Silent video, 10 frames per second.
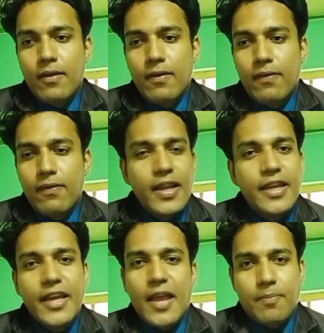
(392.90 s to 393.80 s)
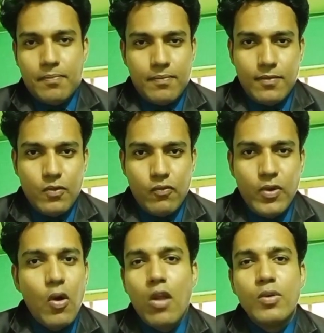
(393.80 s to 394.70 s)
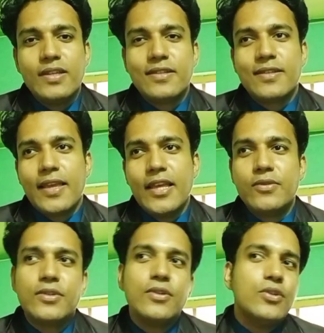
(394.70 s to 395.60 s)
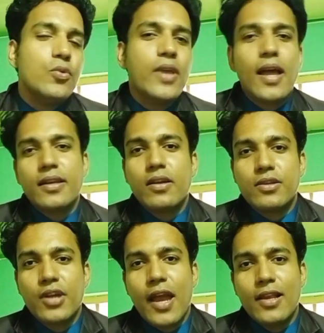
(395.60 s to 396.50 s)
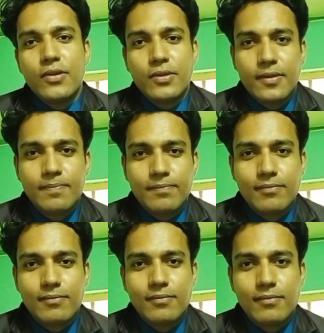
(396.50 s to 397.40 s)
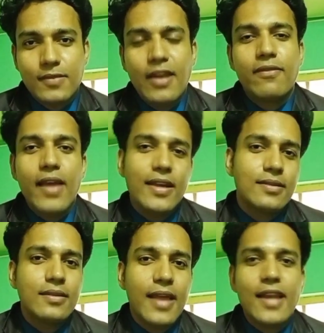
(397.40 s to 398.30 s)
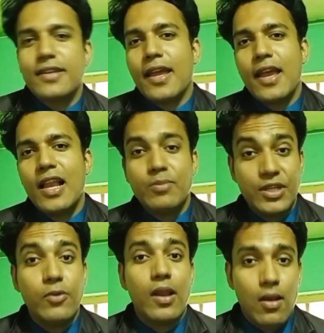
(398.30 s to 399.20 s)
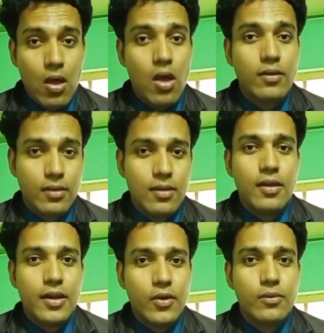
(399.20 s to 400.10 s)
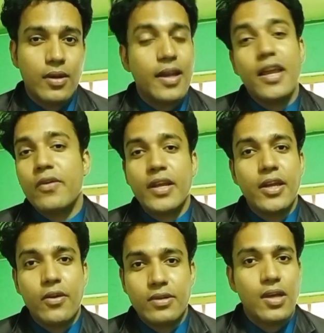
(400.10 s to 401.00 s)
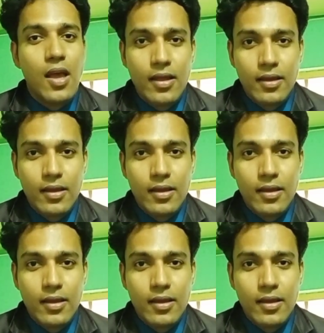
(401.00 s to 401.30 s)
funny game. We always used to do that in our childhood. In fact, that helps you a lot, clearing your tongue